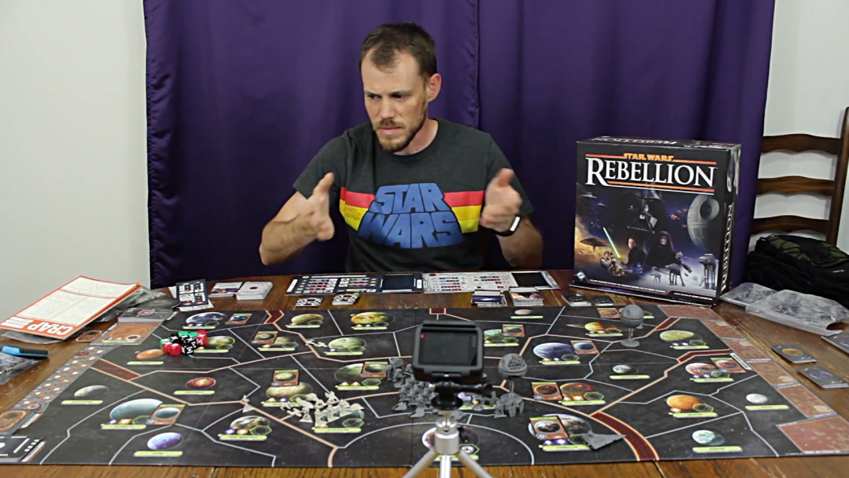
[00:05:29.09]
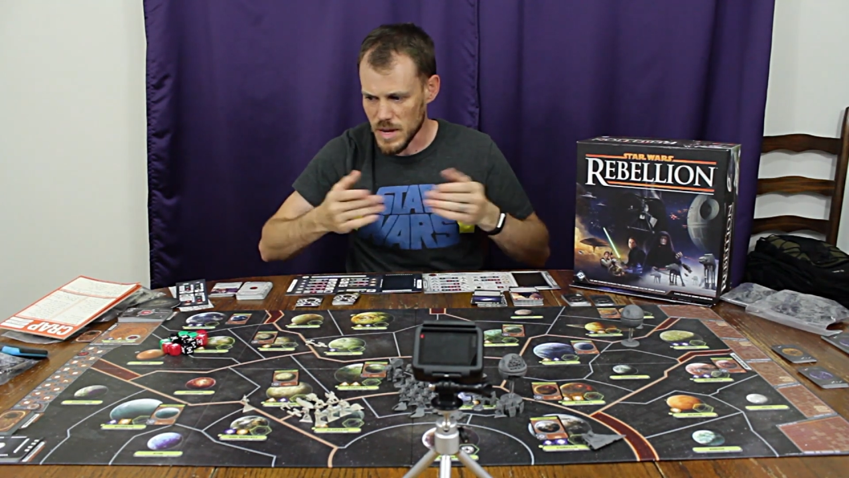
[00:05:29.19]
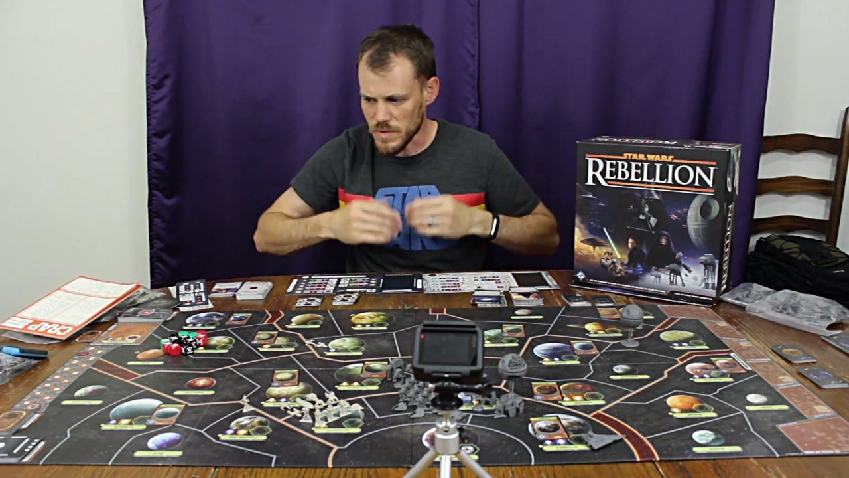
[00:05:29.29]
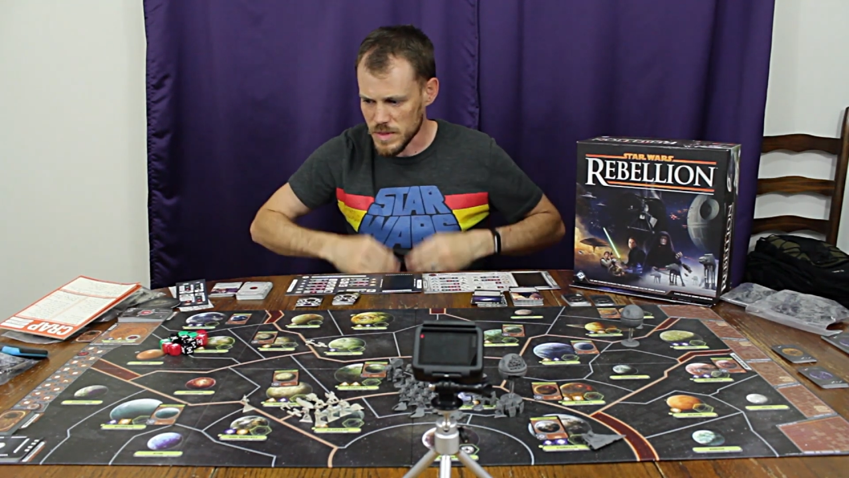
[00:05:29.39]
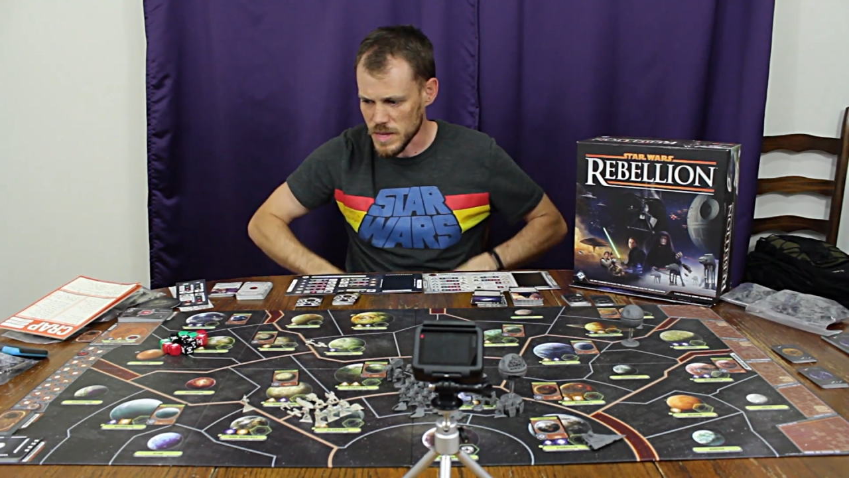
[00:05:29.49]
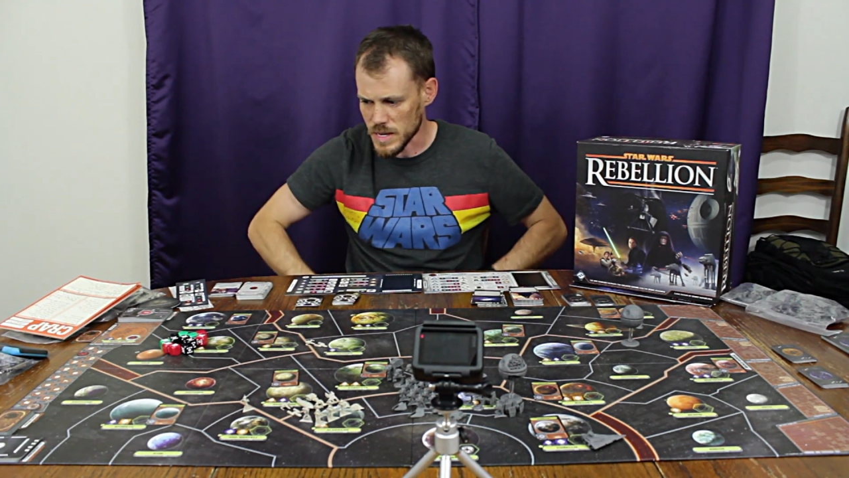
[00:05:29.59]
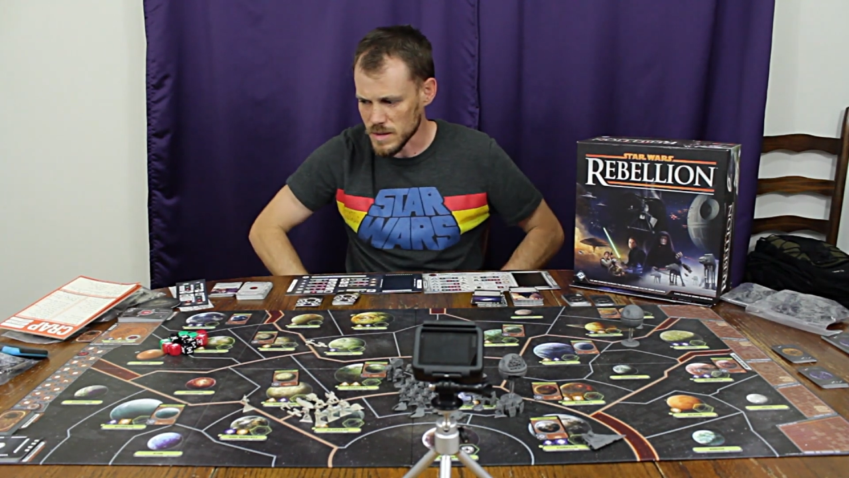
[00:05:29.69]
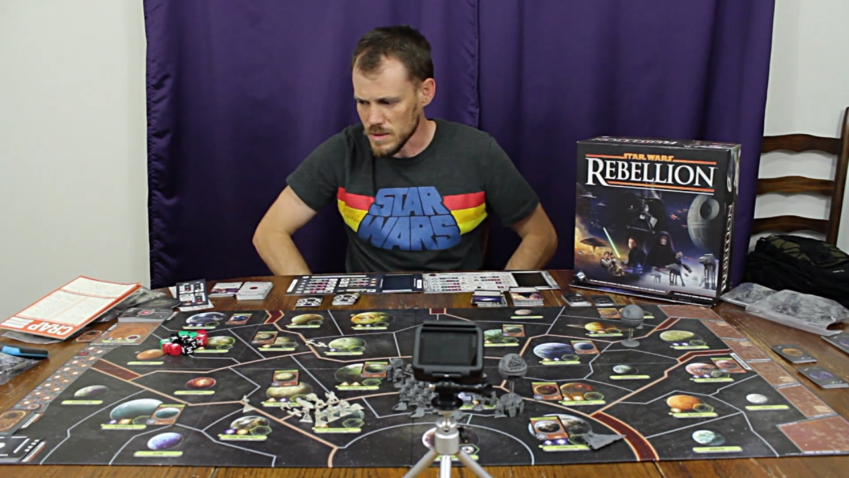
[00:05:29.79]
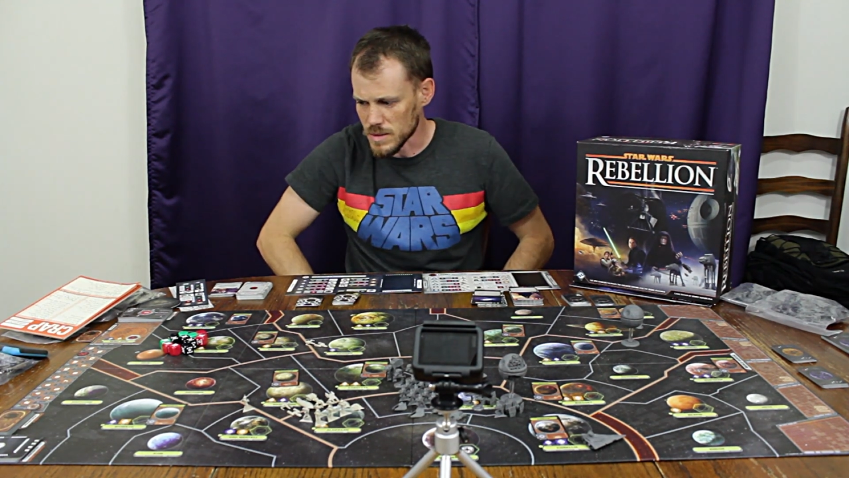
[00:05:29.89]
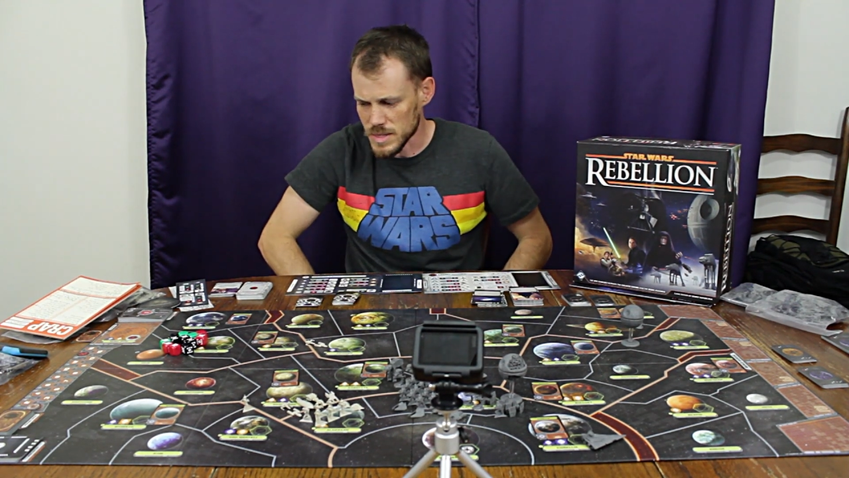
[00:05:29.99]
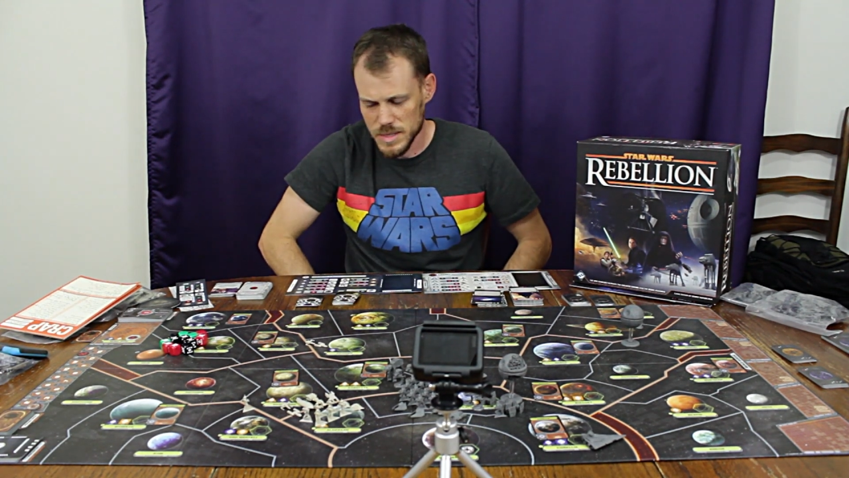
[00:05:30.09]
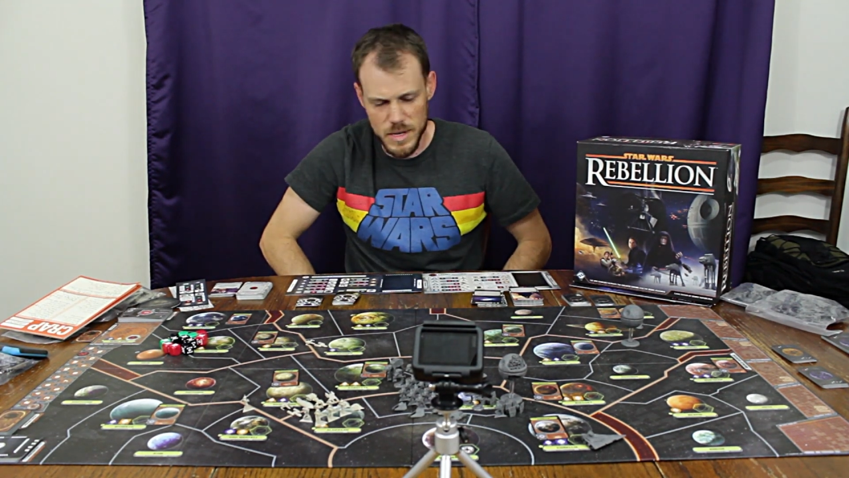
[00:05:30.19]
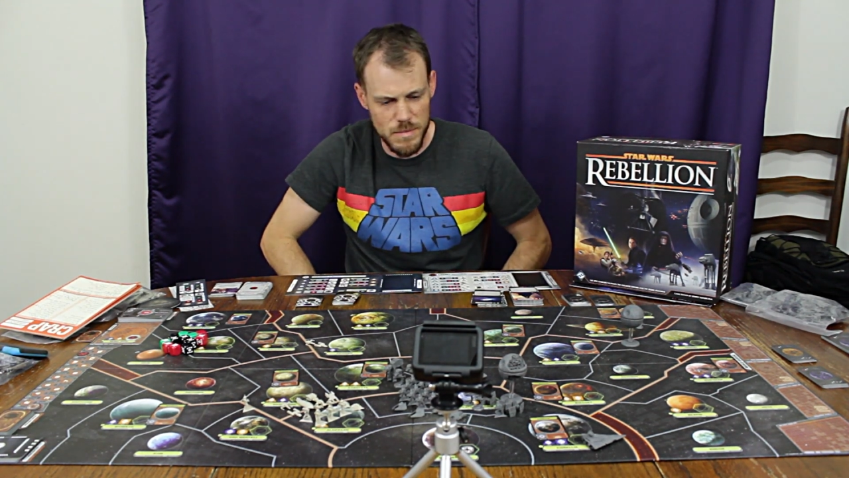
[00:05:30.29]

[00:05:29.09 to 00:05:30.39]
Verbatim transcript: everything looks